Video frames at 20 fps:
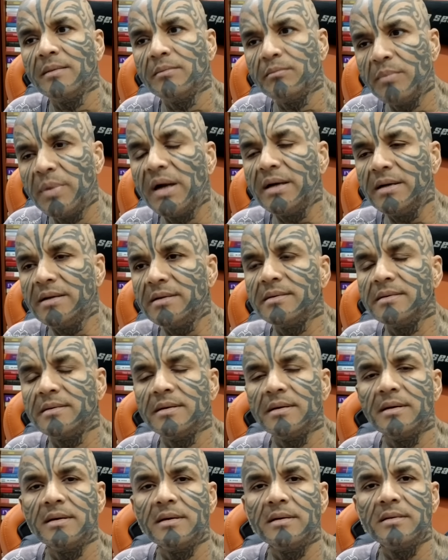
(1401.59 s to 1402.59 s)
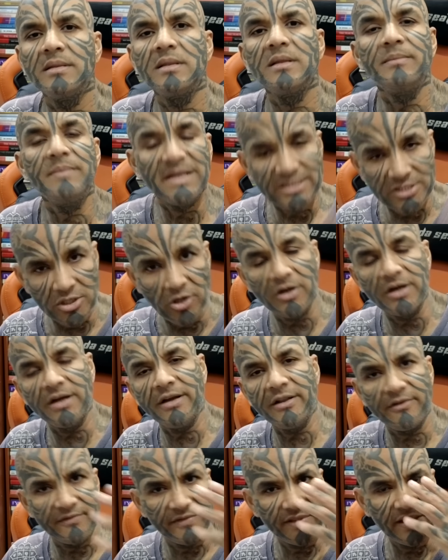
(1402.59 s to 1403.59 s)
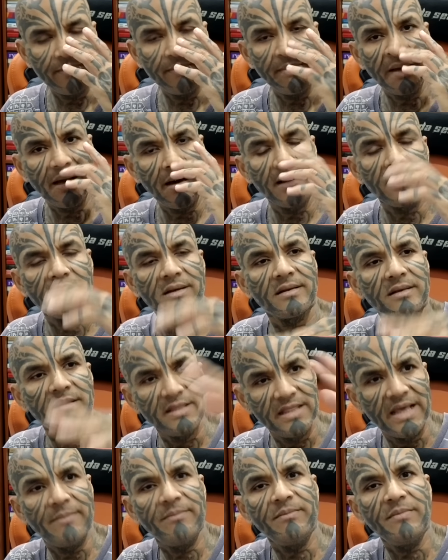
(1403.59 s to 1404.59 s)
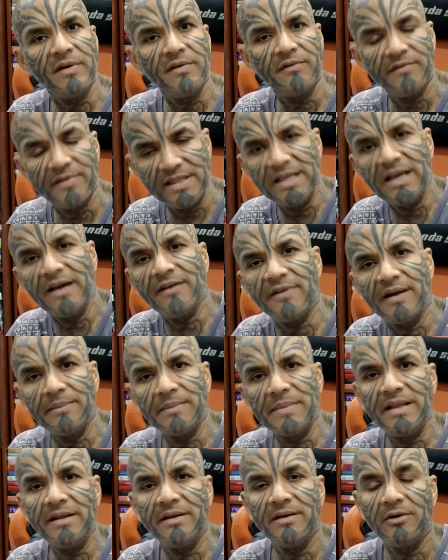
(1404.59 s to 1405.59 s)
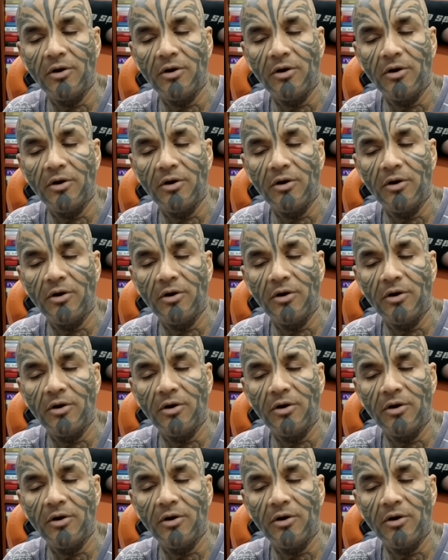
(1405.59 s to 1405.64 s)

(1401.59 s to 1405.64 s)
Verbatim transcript: but the majority of them are them with their family,